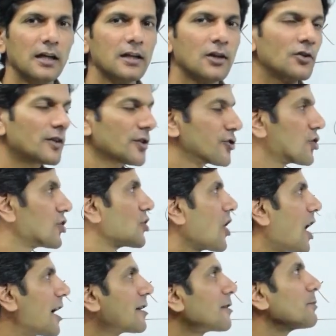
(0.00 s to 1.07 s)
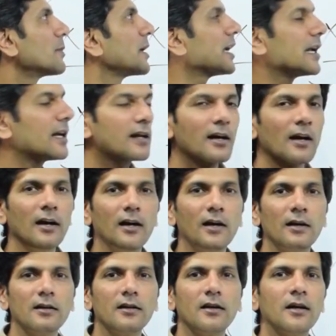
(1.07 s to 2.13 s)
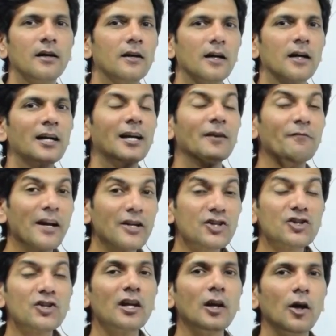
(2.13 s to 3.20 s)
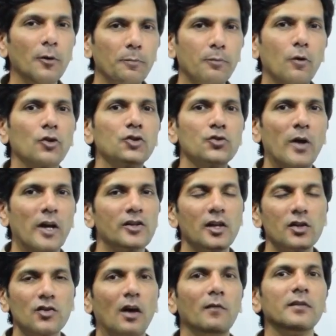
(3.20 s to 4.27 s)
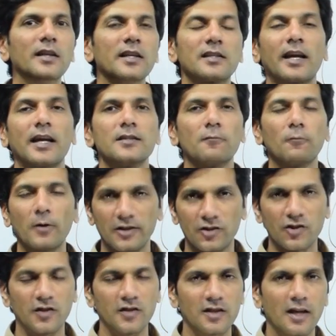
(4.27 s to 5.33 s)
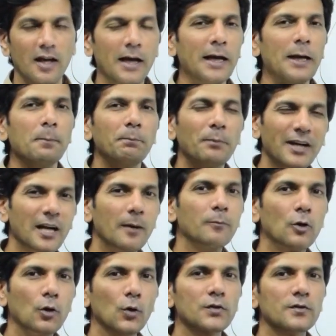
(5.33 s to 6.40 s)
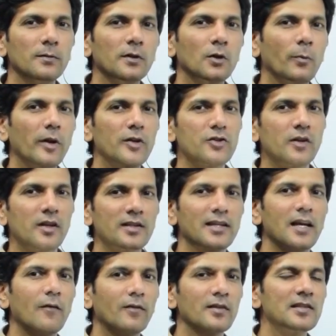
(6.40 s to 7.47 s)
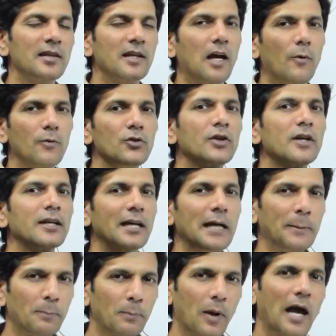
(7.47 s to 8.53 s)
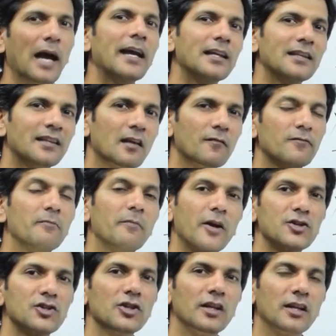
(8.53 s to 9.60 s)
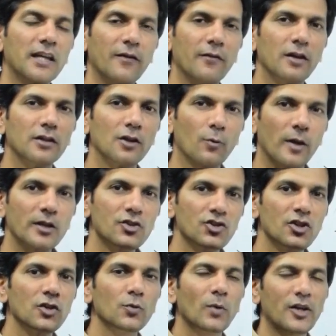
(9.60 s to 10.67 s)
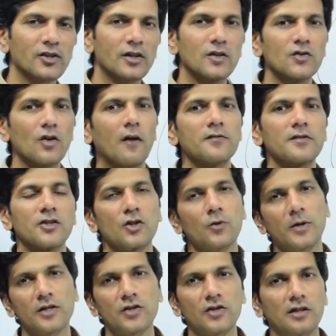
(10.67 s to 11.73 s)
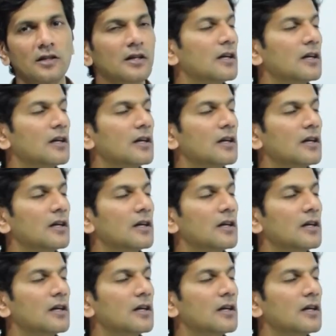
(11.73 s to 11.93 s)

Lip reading: Now this should not be a conventional approach to actually solving these kinds of questions. Pick up clues from the question itself and see how you can apply the information given in the question to actually solve such a question.